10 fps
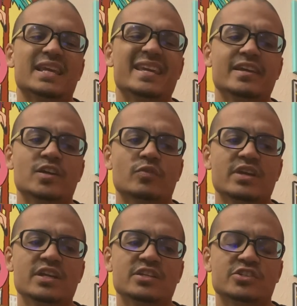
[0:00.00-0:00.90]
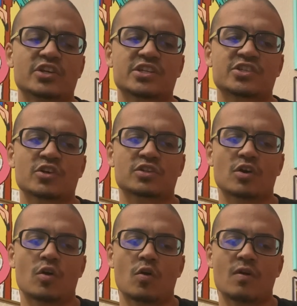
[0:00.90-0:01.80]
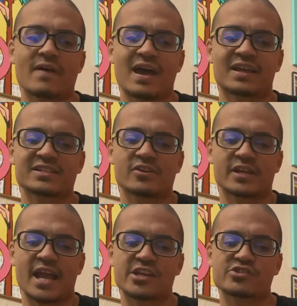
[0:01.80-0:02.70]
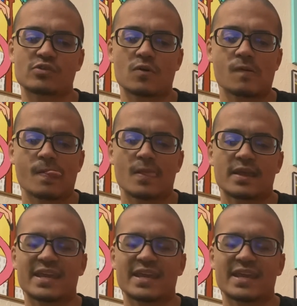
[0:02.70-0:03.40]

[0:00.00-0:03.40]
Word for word: Ian Green just took the O of Alexander Castro